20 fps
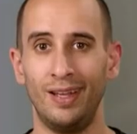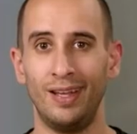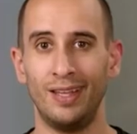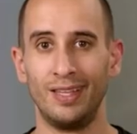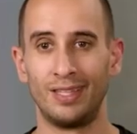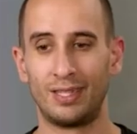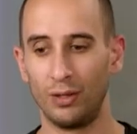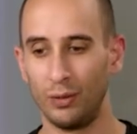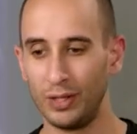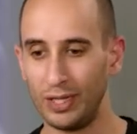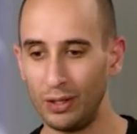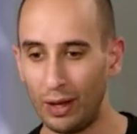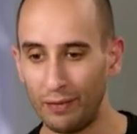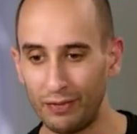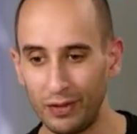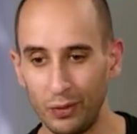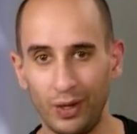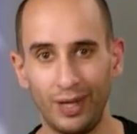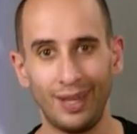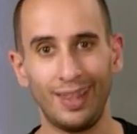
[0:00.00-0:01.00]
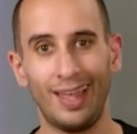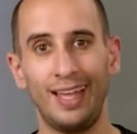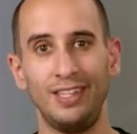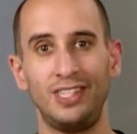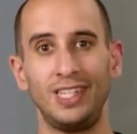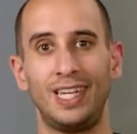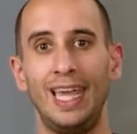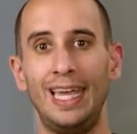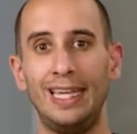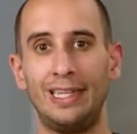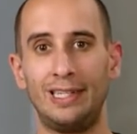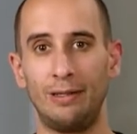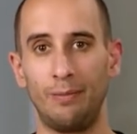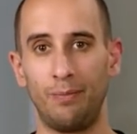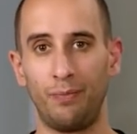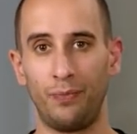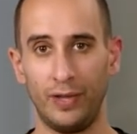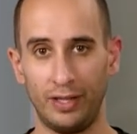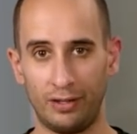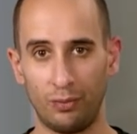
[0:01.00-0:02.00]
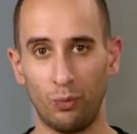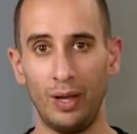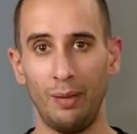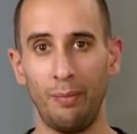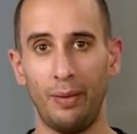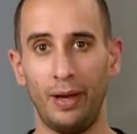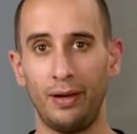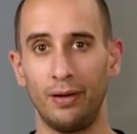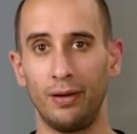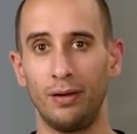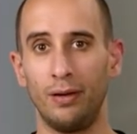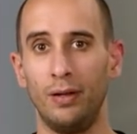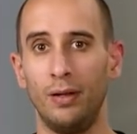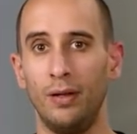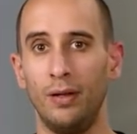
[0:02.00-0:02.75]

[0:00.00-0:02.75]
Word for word: So you don't have to do any of that education. It's way better.